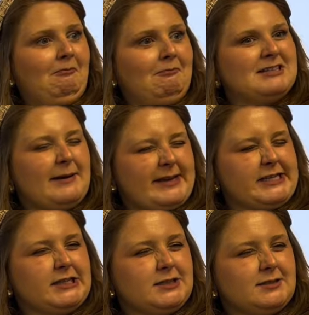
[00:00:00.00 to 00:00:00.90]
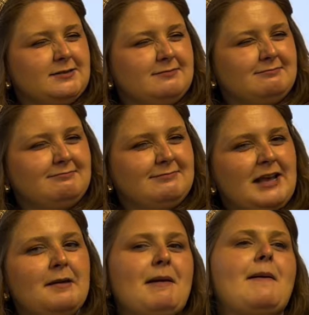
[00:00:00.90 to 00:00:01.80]
Does that make sense?
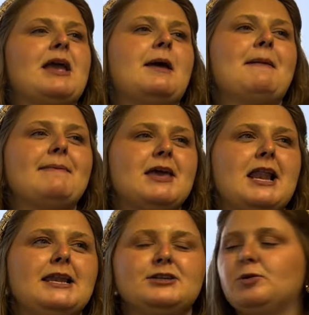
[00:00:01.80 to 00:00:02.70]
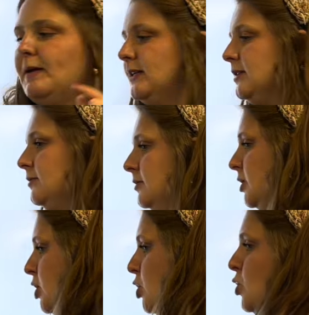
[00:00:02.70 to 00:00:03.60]
Maybe a little bit.
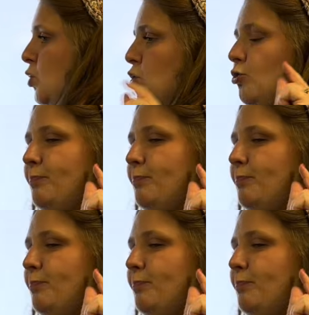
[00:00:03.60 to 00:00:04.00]
Maybe un